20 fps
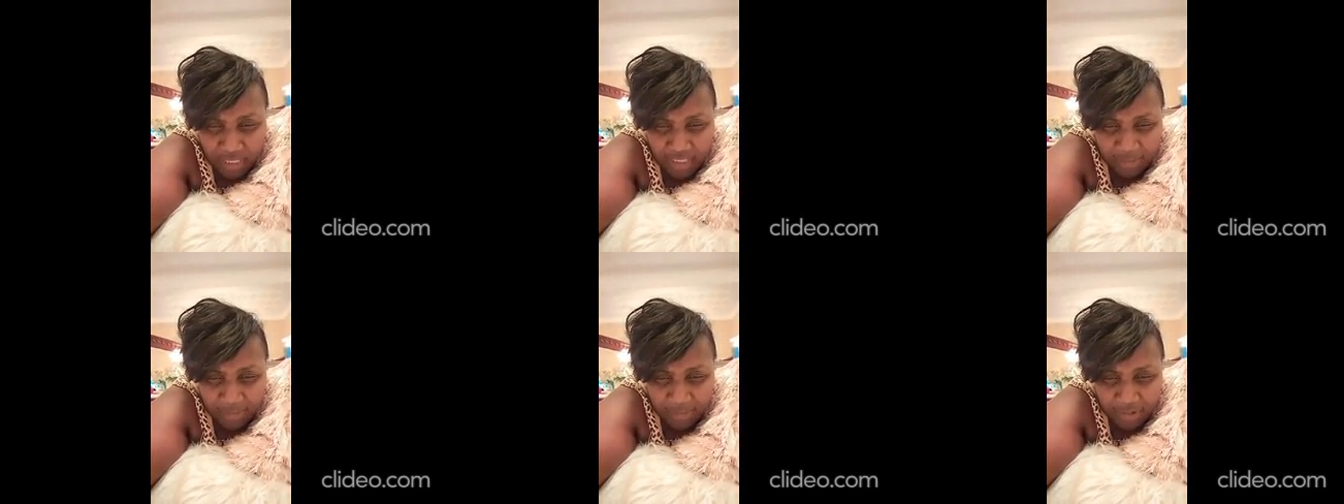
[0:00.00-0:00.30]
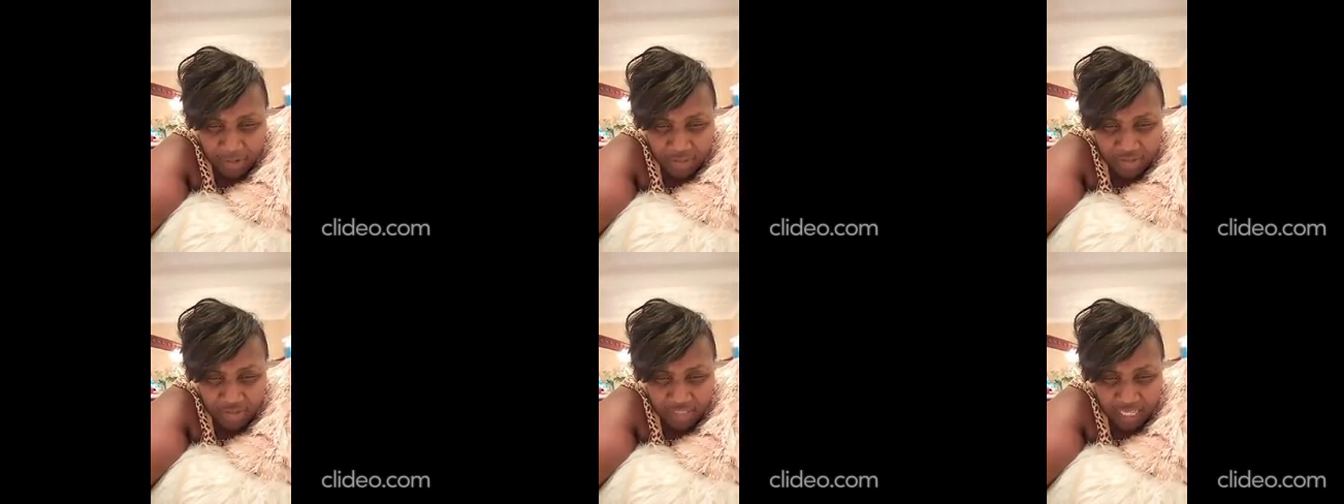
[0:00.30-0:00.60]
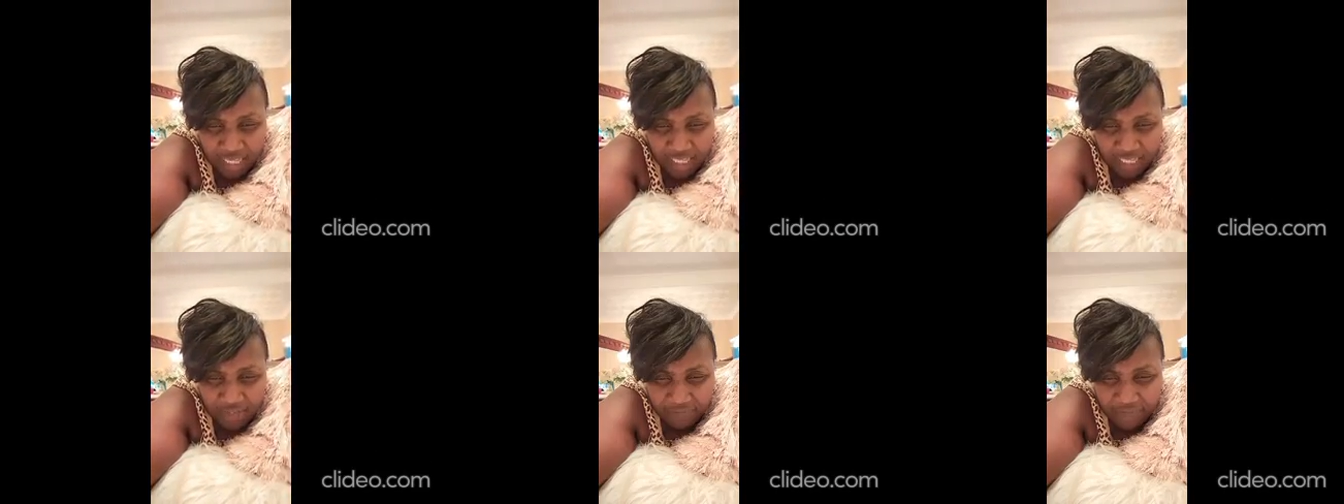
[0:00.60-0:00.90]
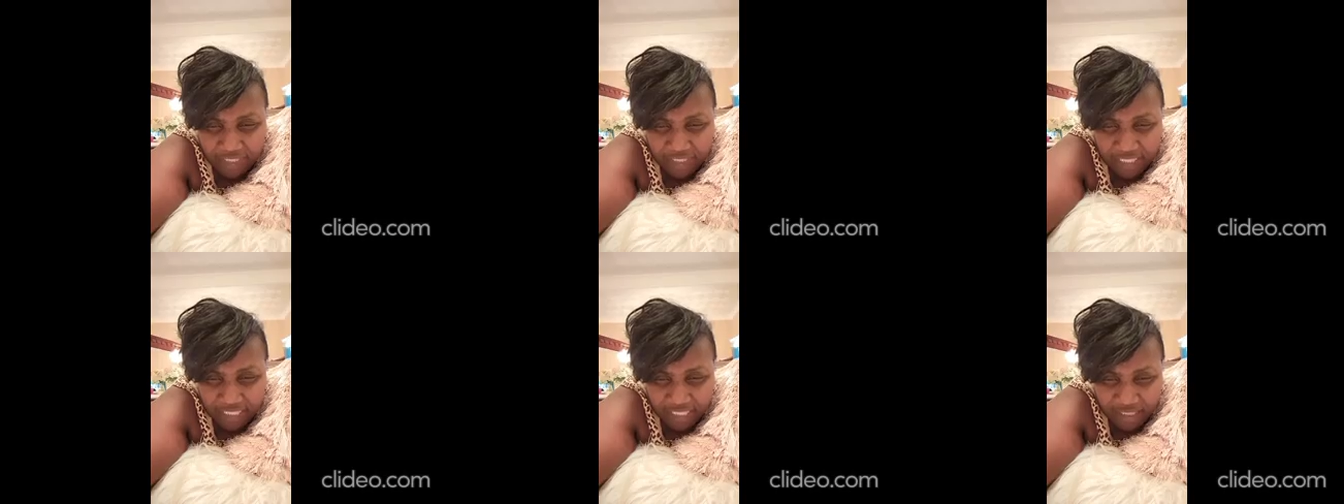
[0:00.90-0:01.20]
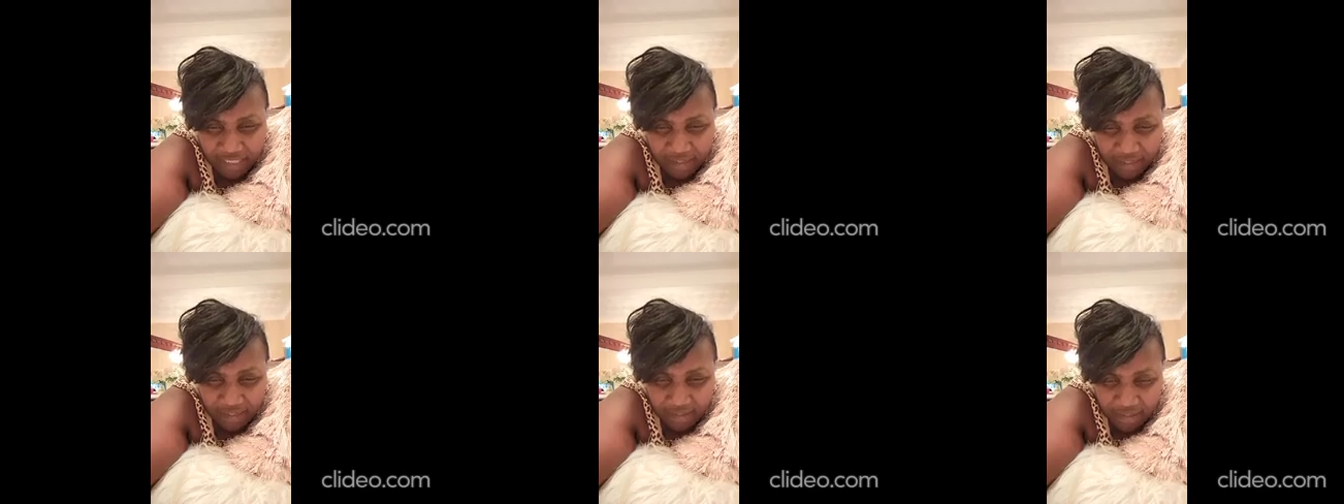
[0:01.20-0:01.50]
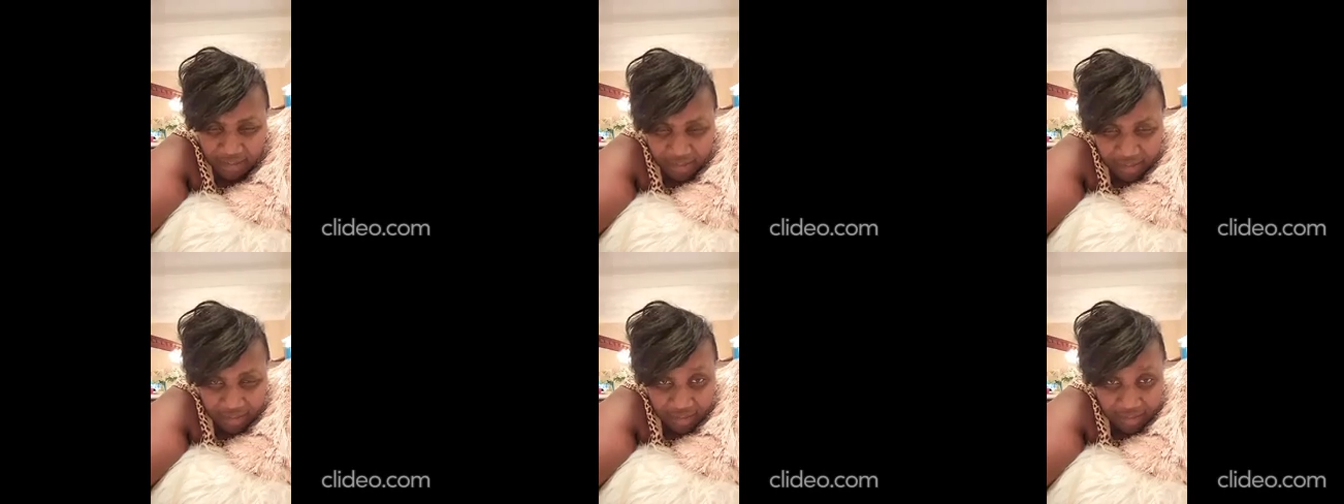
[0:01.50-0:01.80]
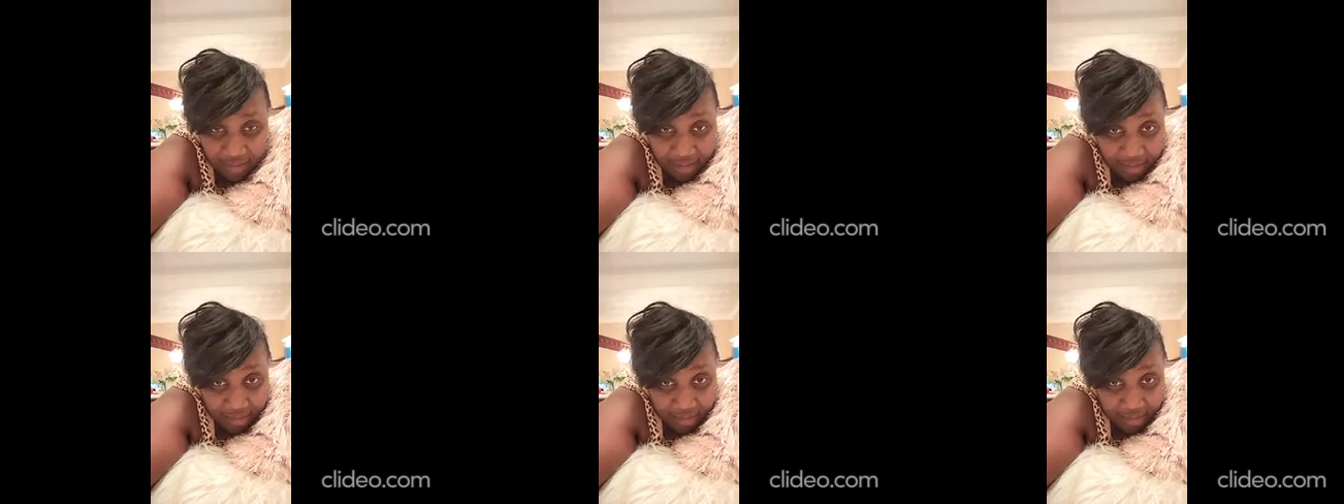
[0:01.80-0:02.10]
them I got tired for cake.
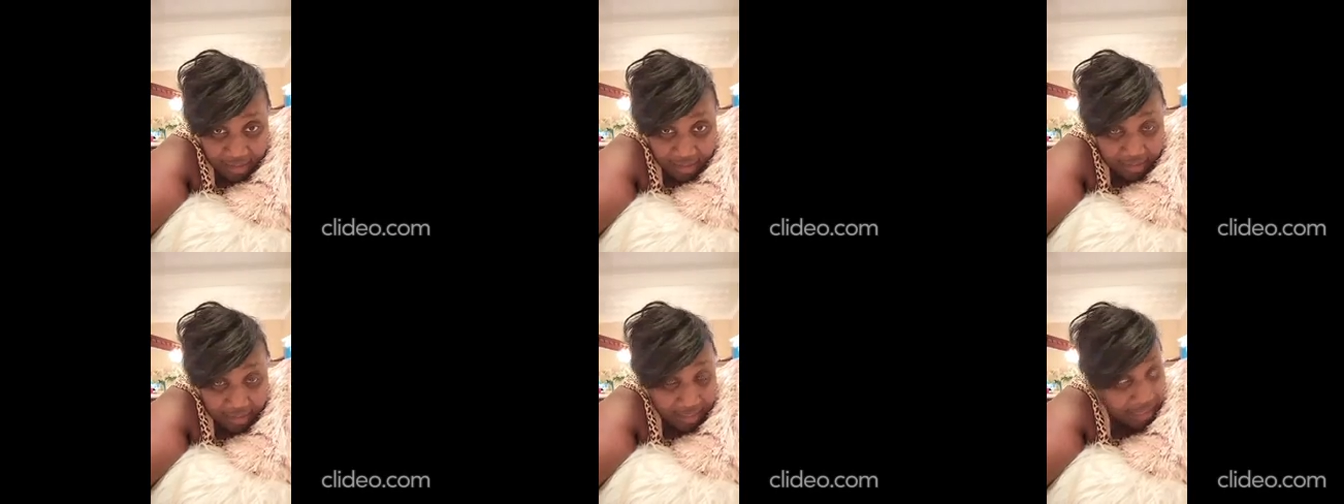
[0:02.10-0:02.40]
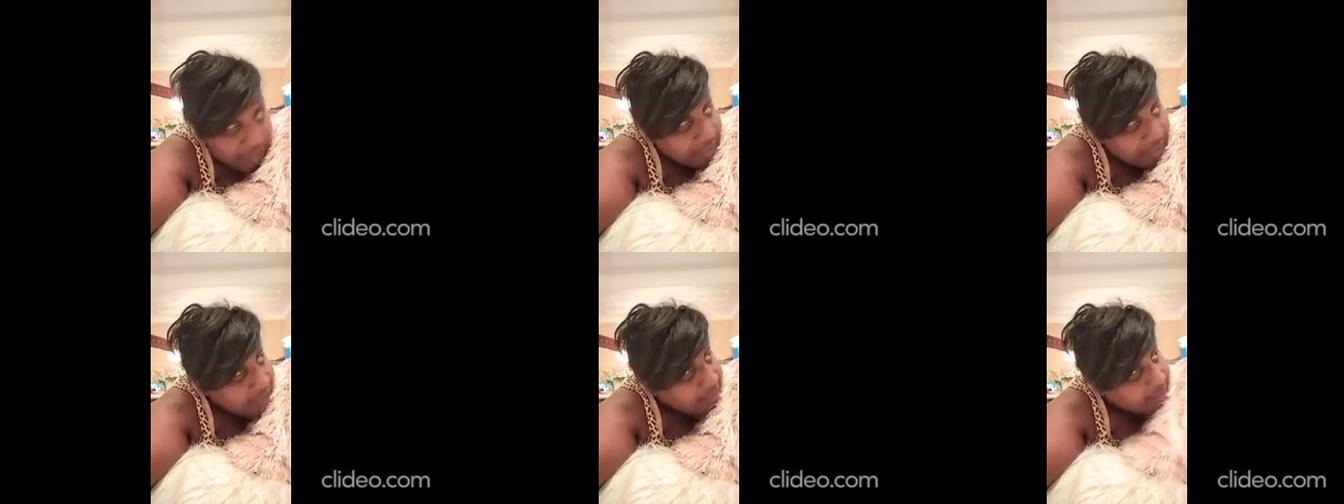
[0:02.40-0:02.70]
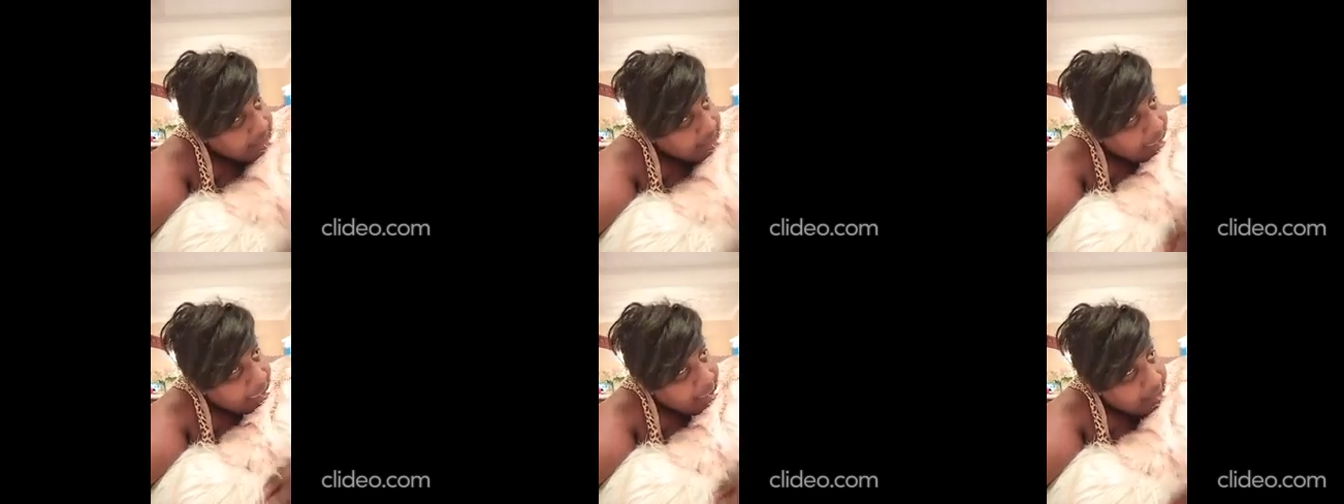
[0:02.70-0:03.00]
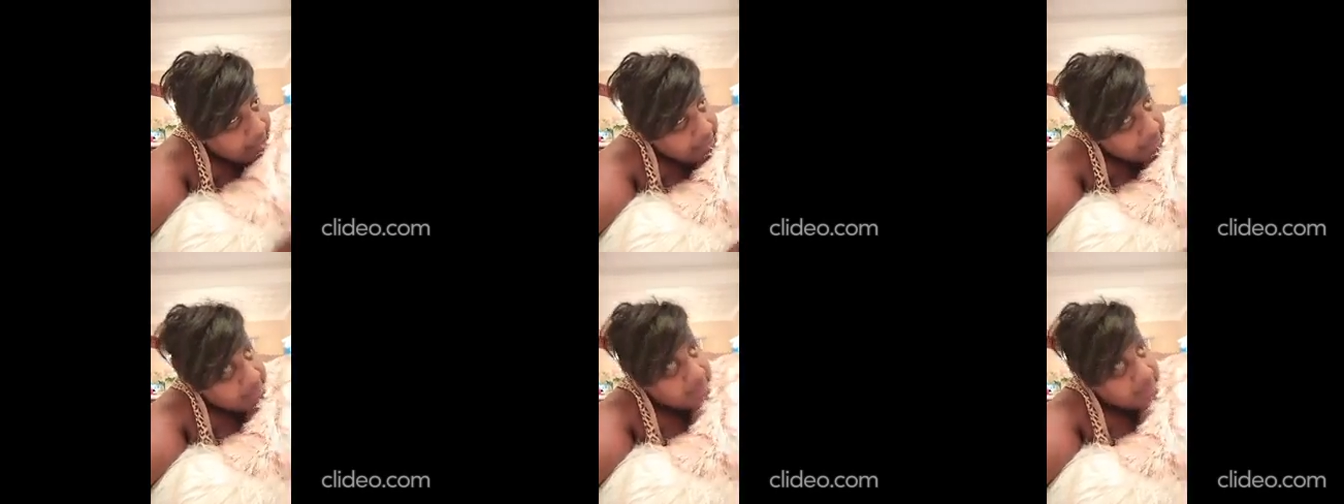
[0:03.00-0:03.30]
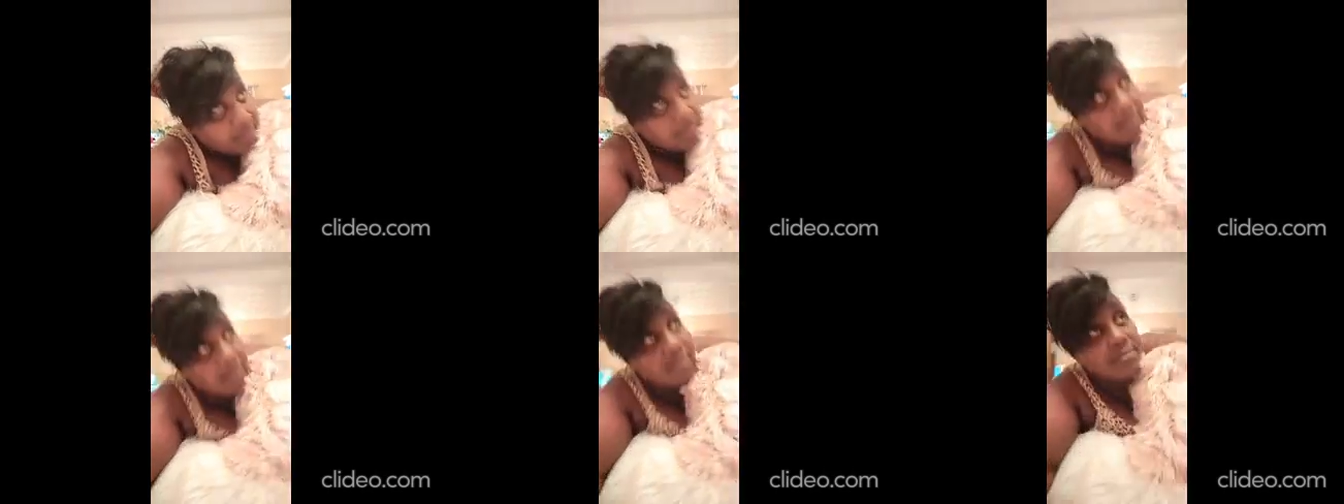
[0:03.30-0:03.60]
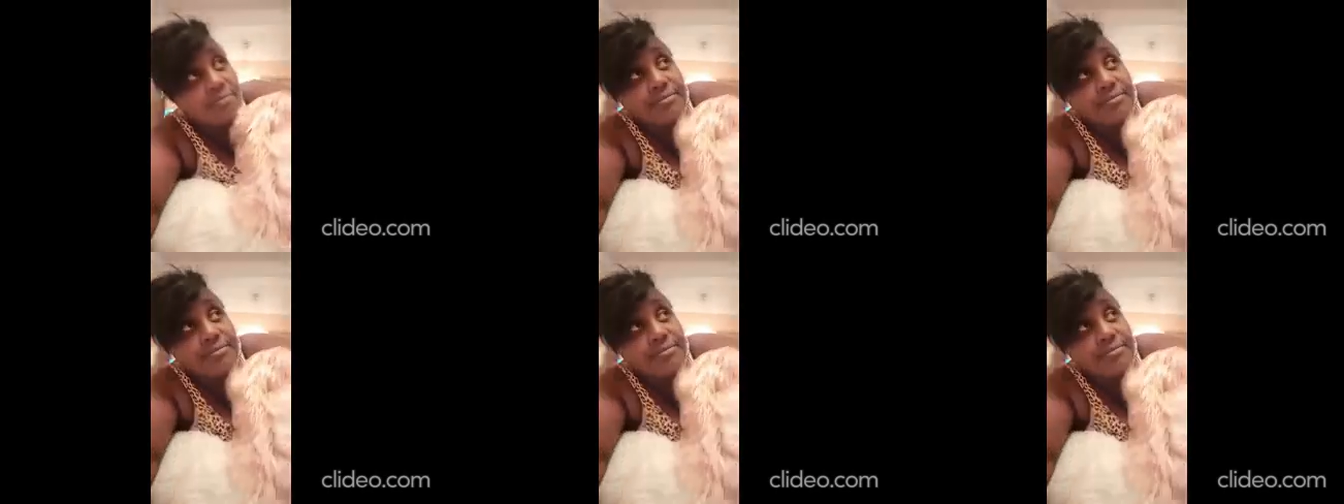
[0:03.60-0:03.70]
You understand? So,